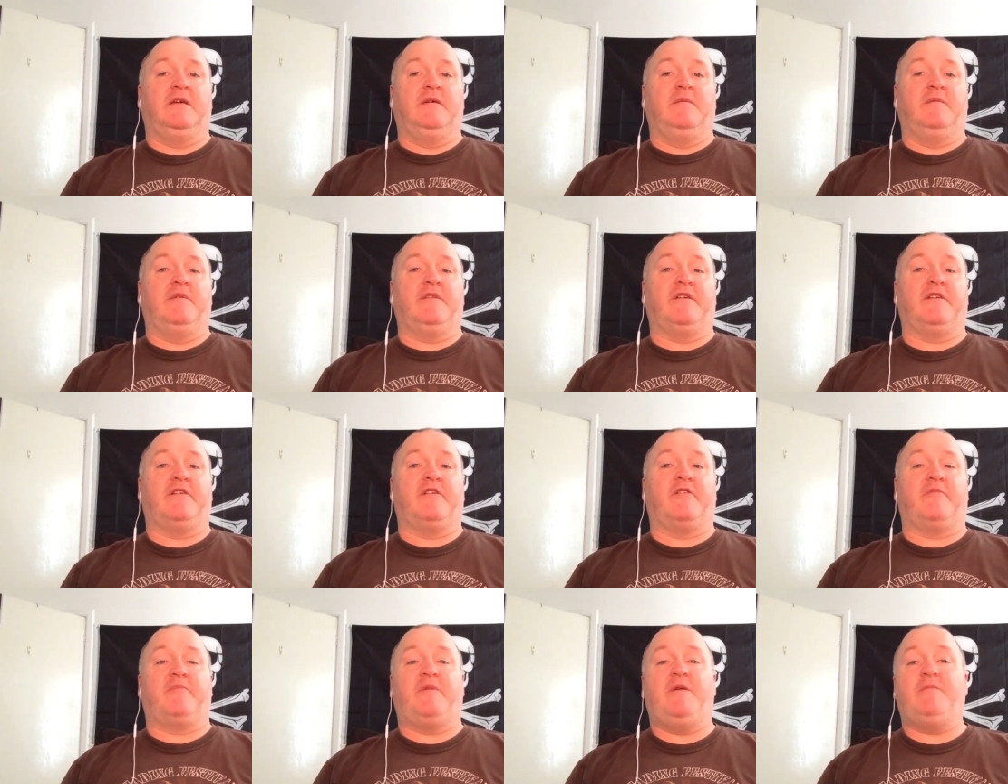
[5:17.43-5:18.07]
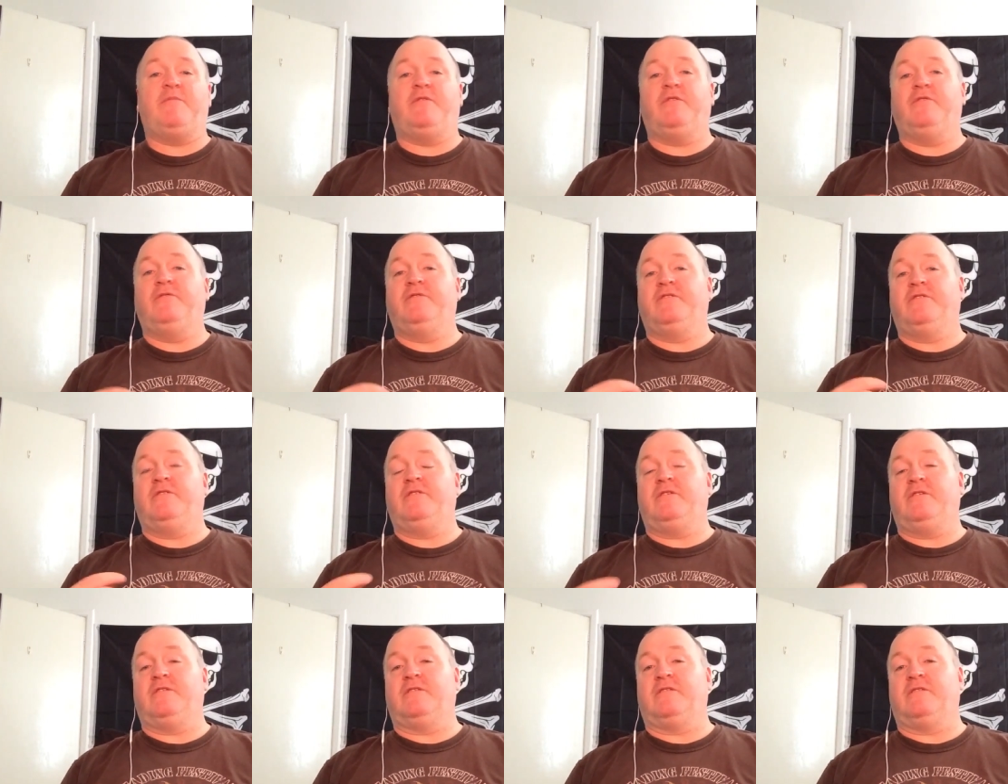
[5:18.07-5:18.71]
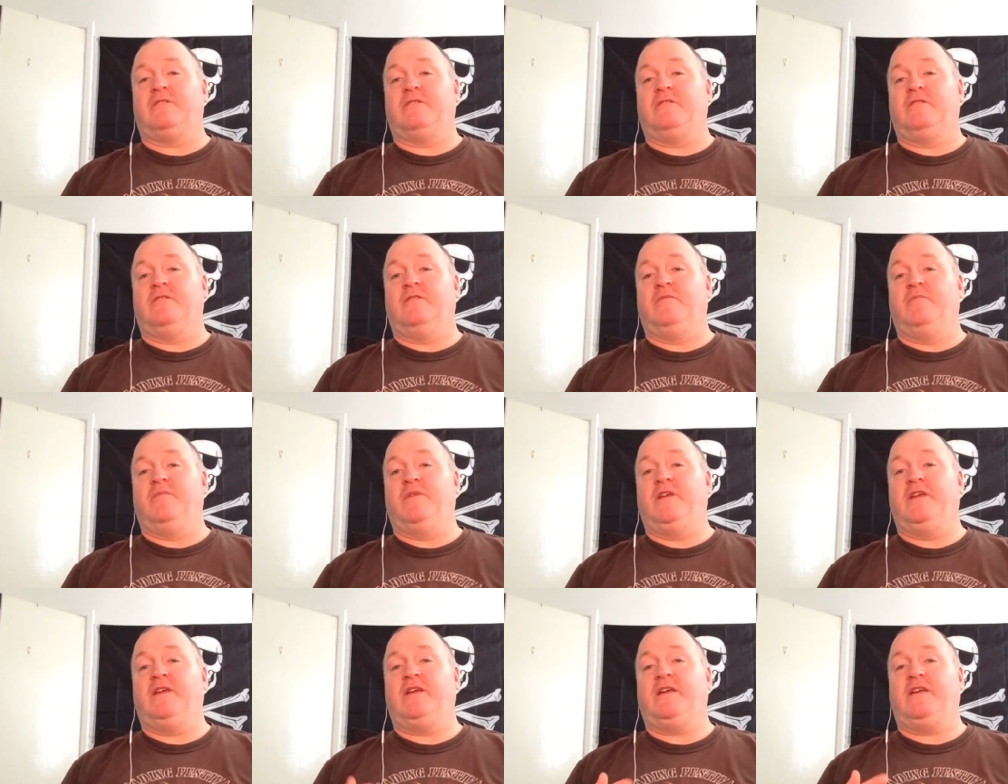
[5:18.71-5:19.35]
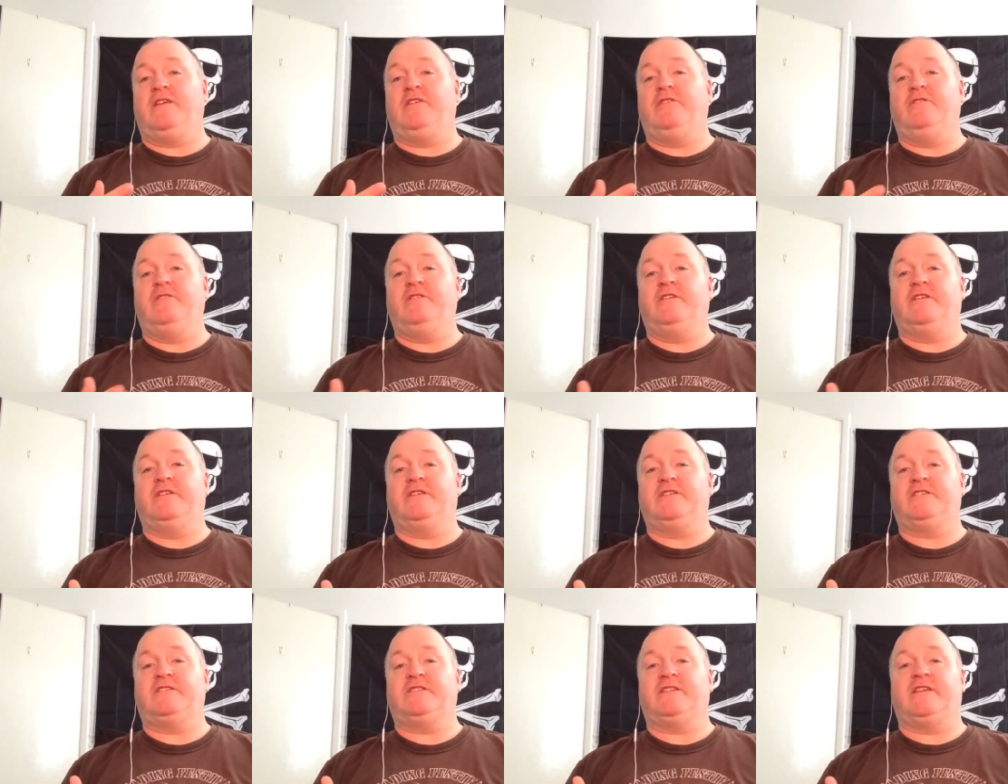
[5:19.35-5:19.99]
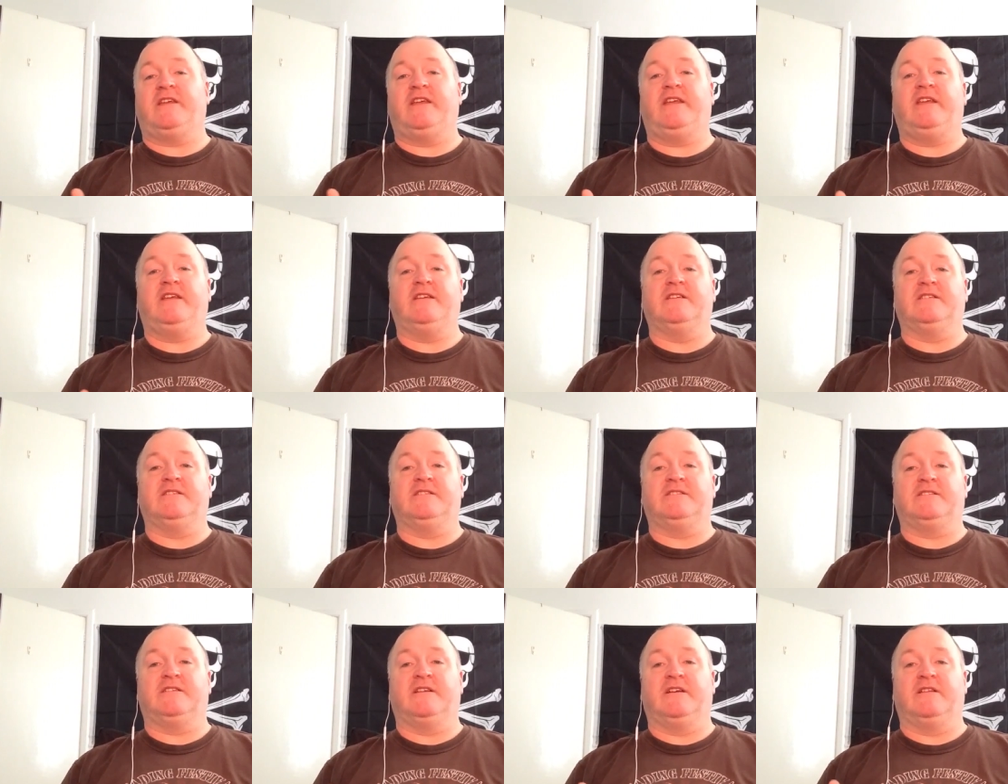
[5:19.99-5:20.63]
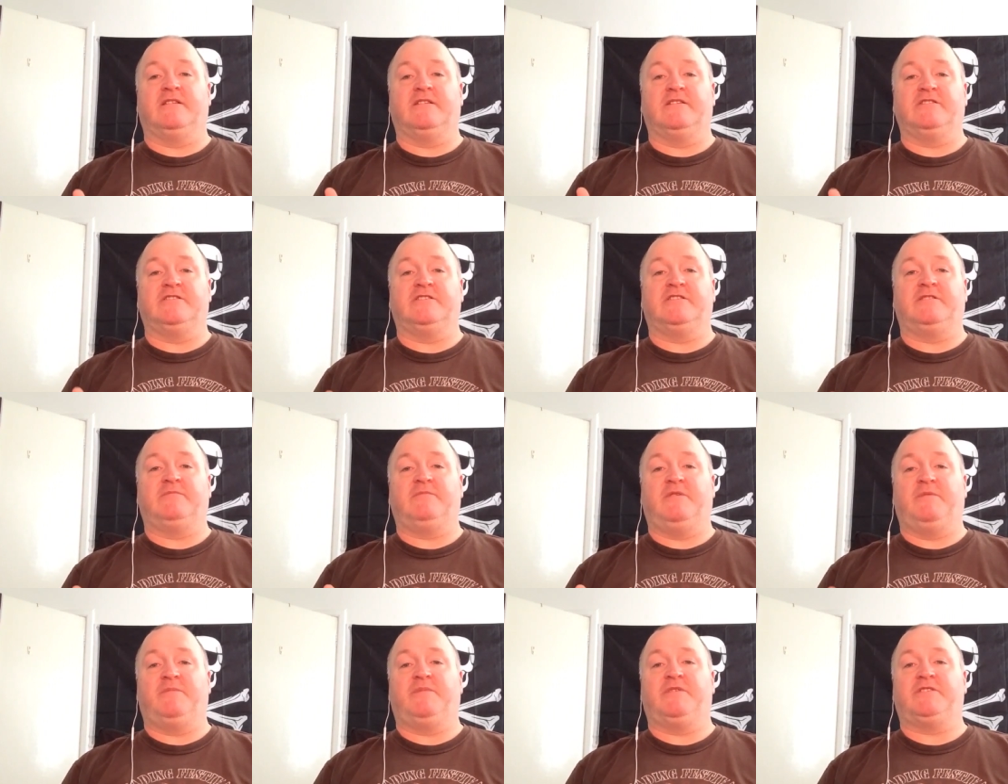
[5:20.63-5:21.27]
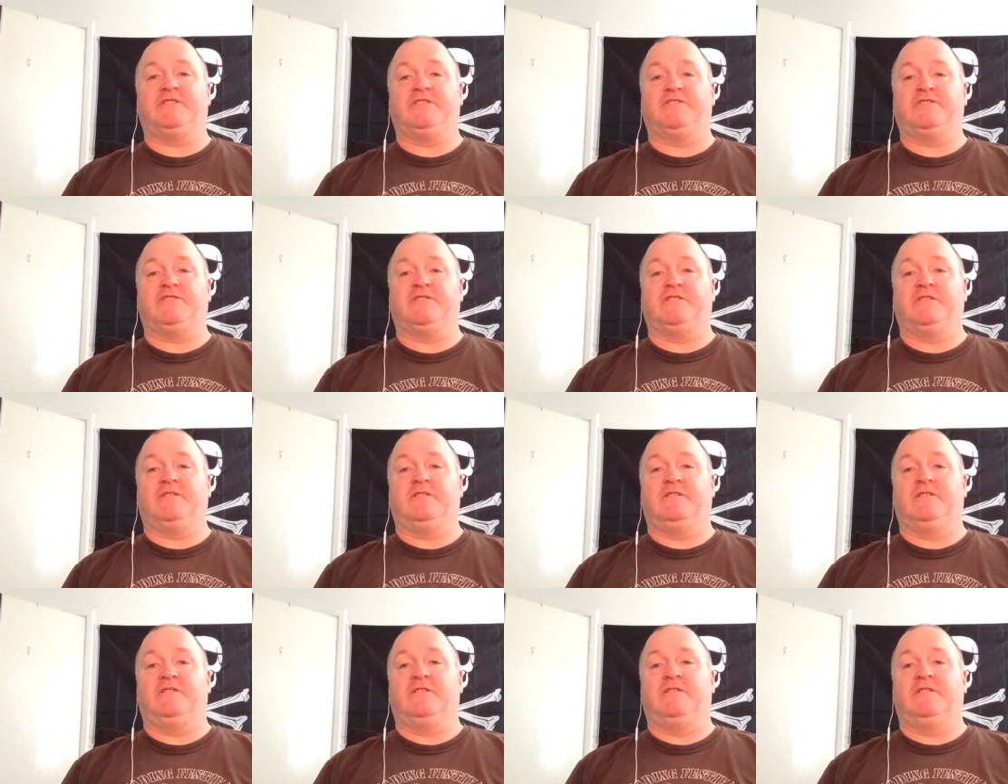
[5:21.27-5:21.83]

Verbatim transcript: But there are people who do not. Being a unionist is a legitimate position.